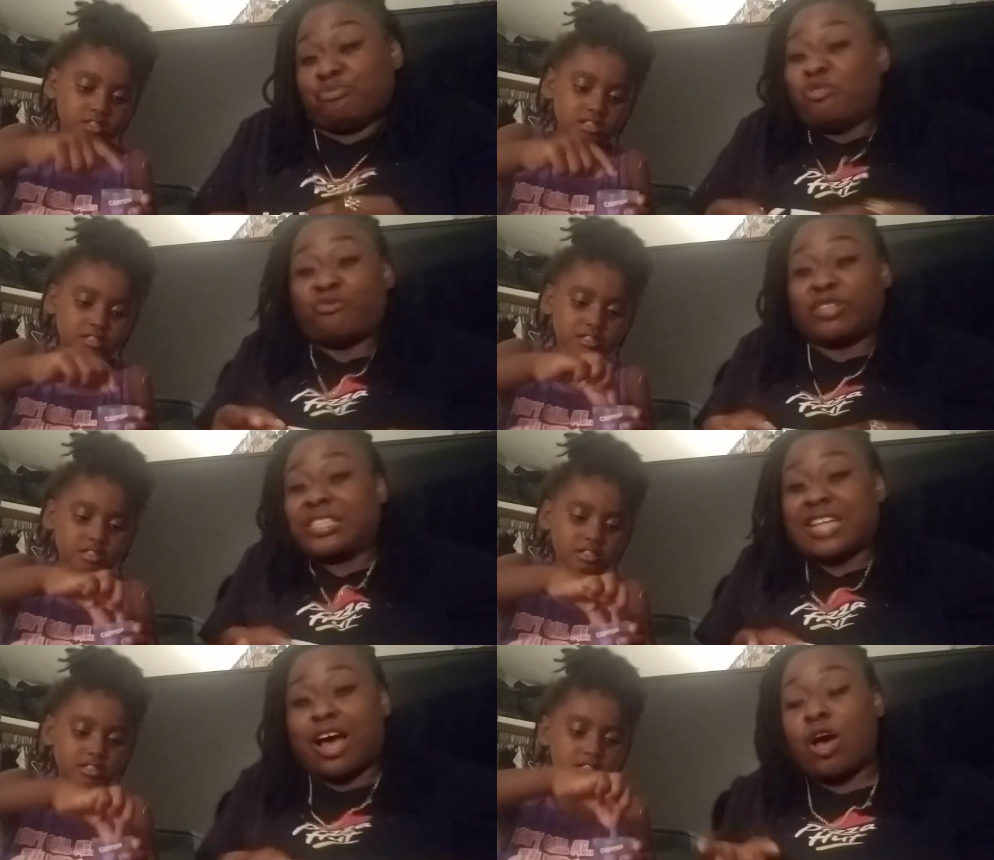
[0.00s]

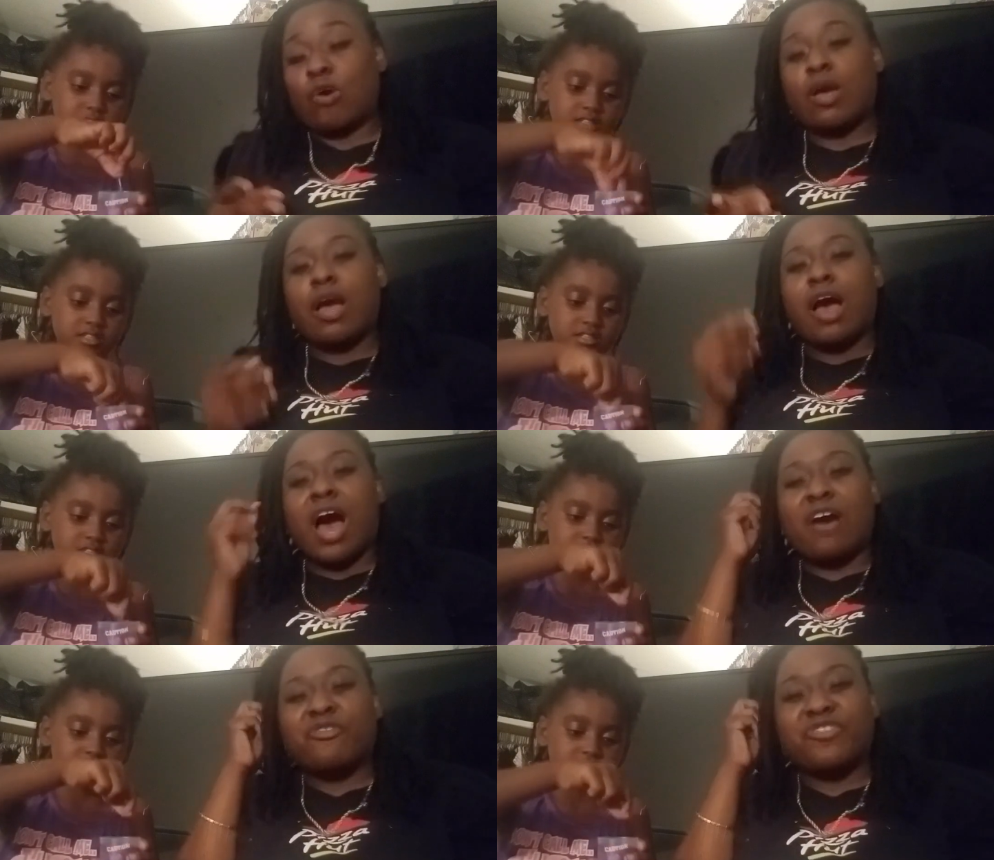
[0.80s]
Speaker 1: beautiful sound
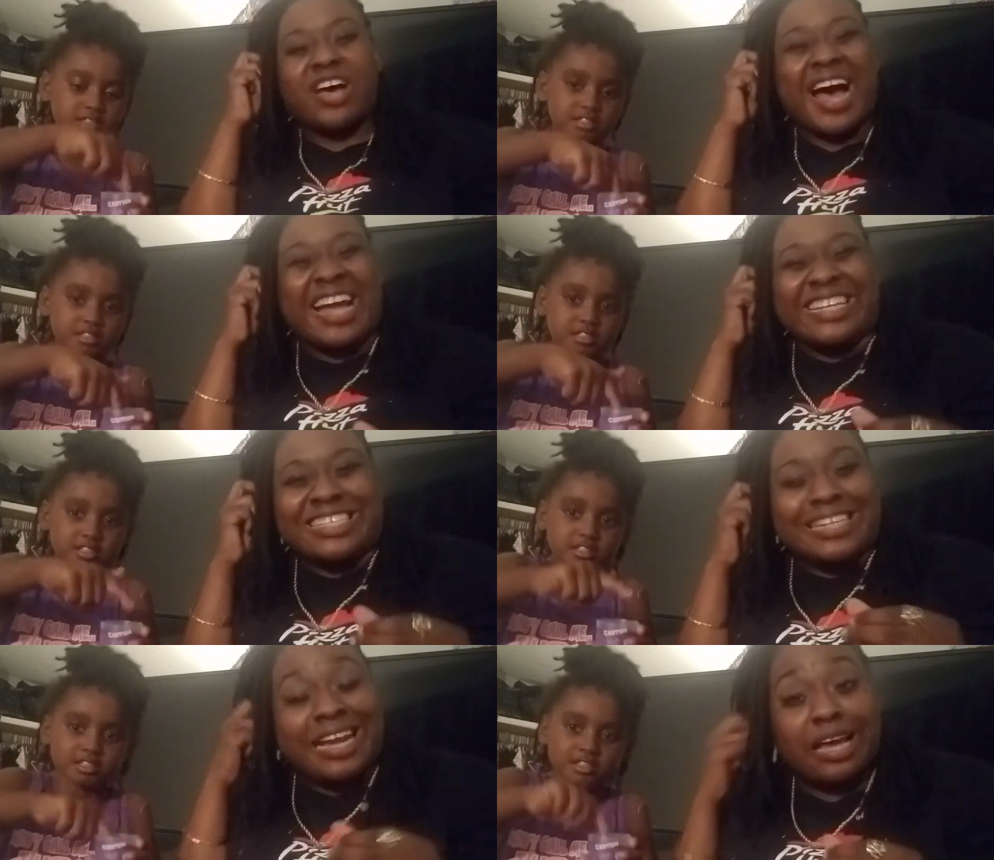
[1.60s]
of the
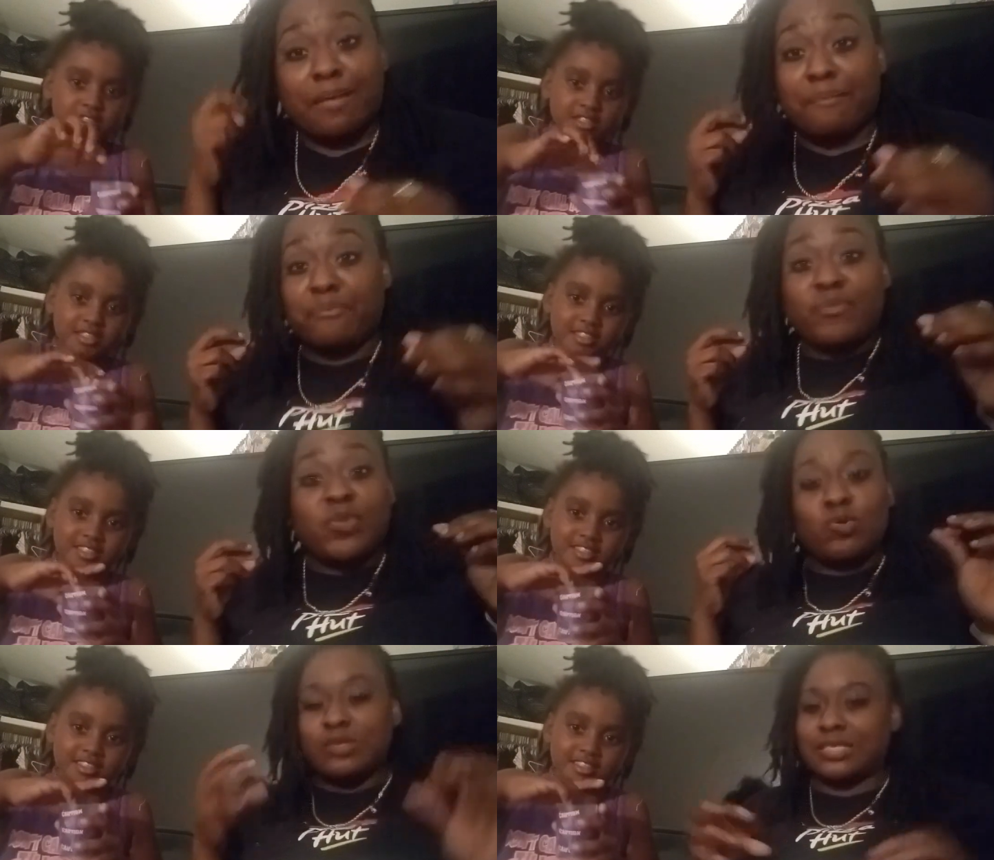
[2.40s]
angelic
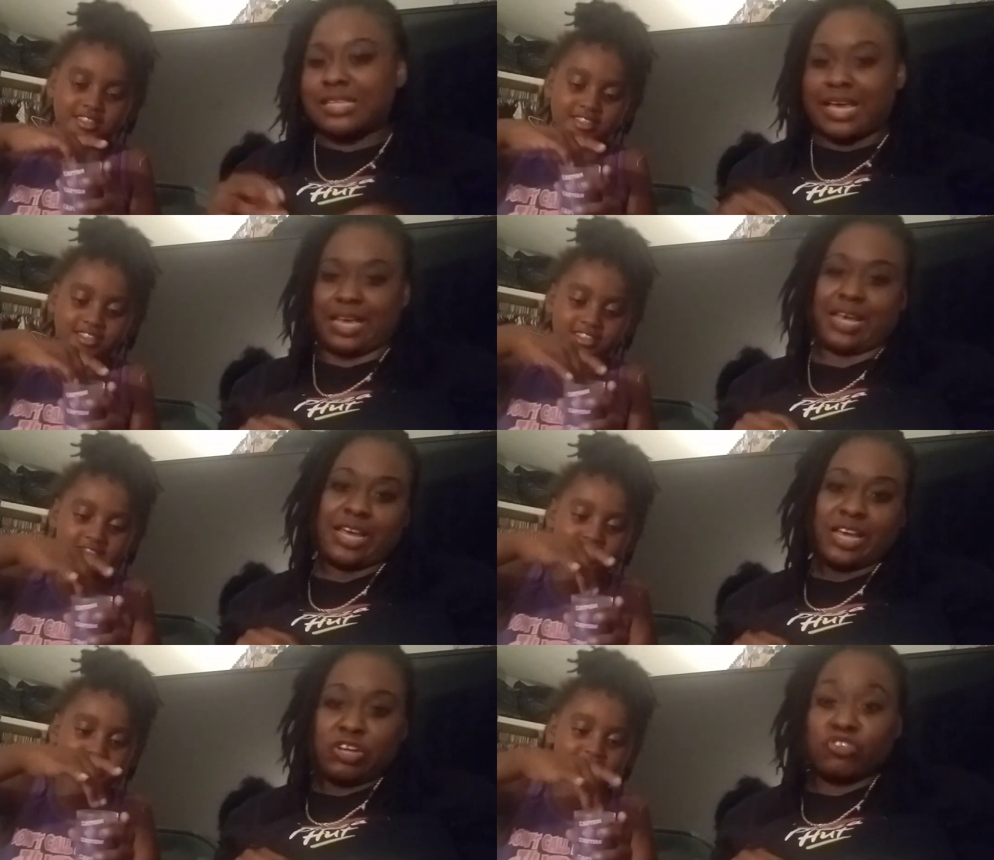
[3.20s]
music.
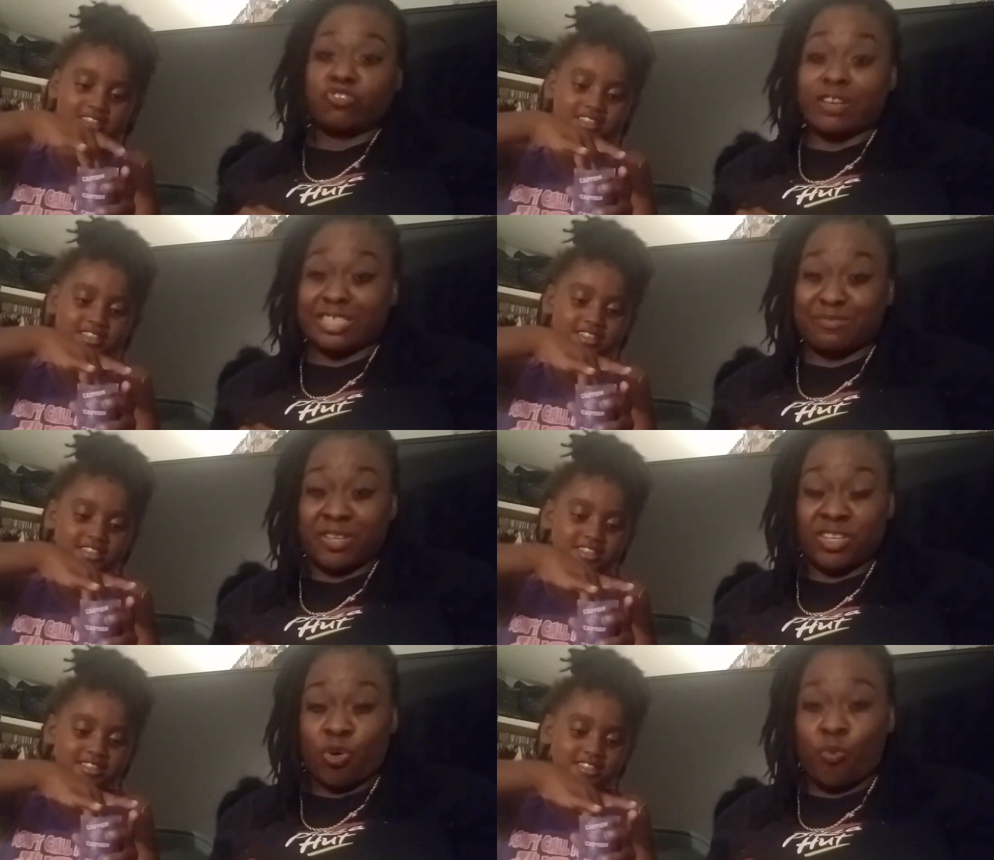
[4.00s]
Trust
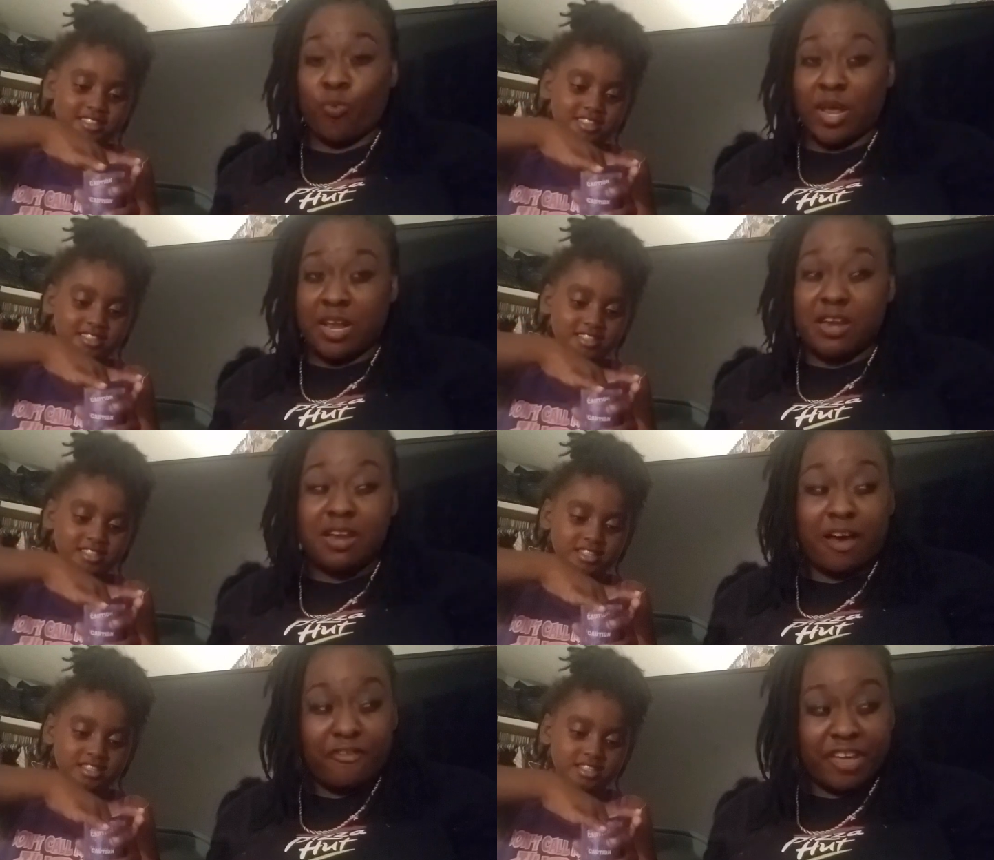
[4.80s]
me, you will
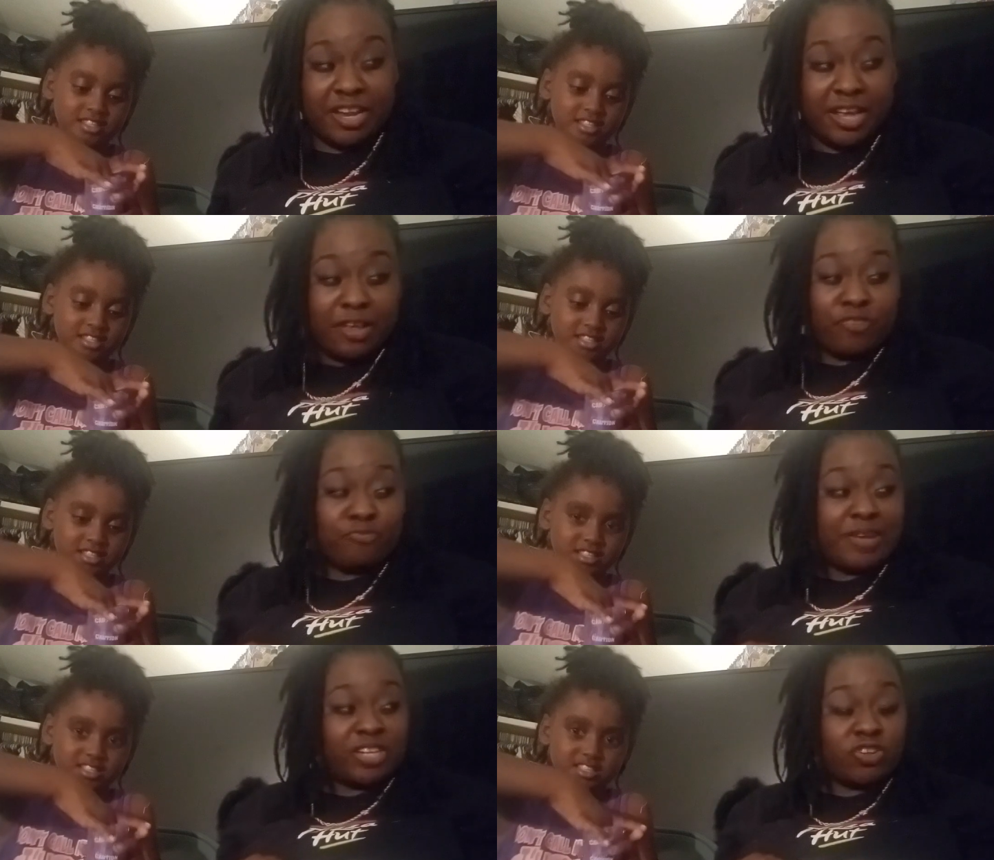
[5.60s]
love it
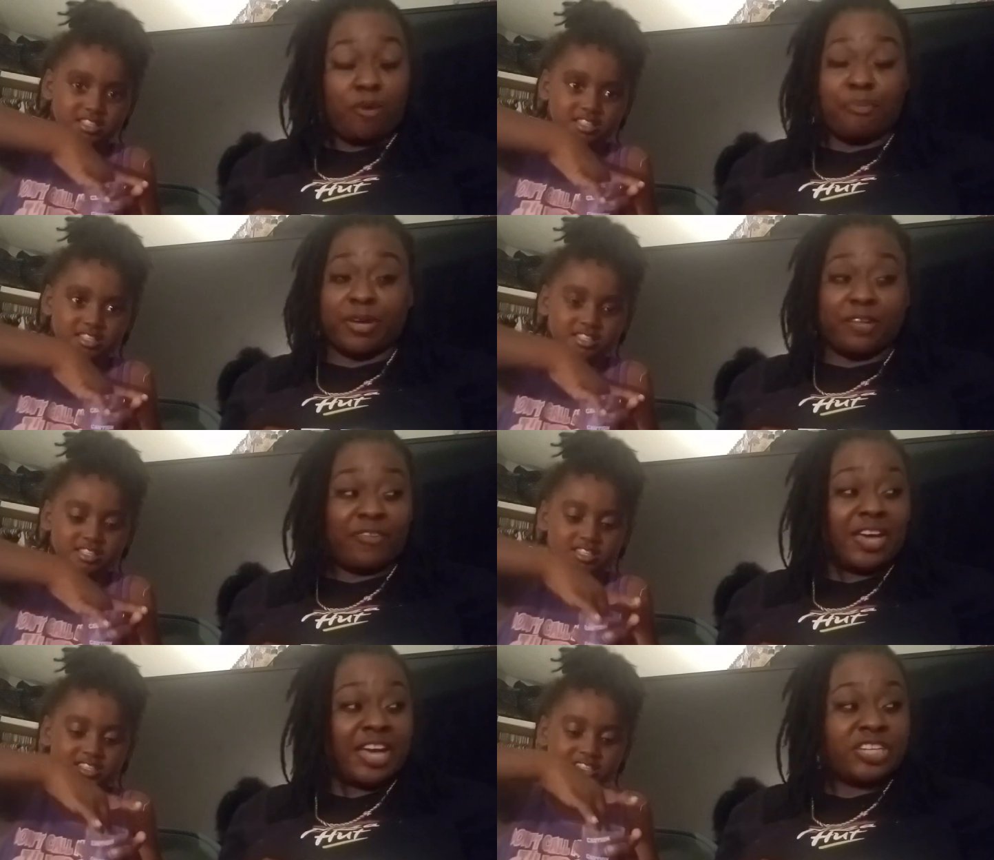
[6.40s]
make sure I book
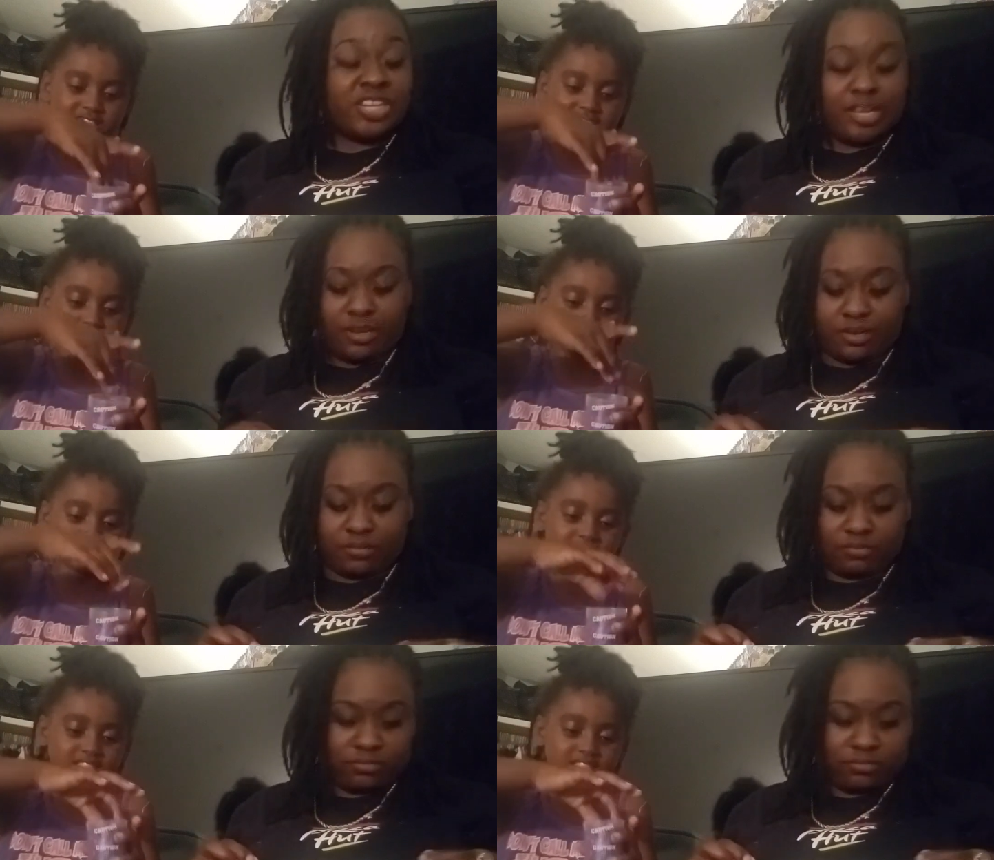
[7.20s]
your vacation.